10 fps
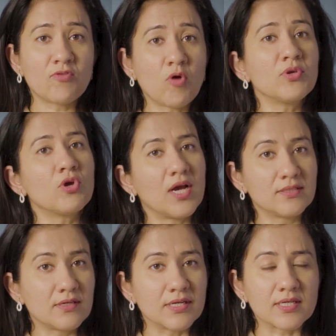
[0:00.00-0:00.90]
from your
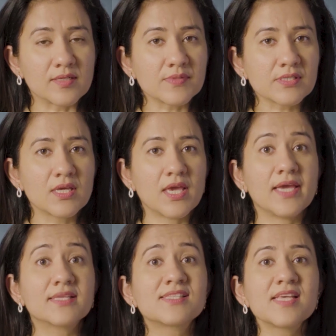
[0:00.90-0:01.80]
other incomes
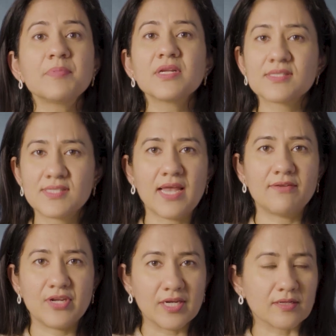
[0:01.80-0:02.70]
except
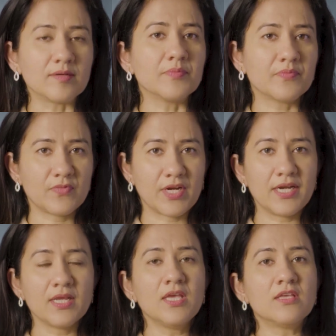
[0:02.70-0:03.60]
salary income, right?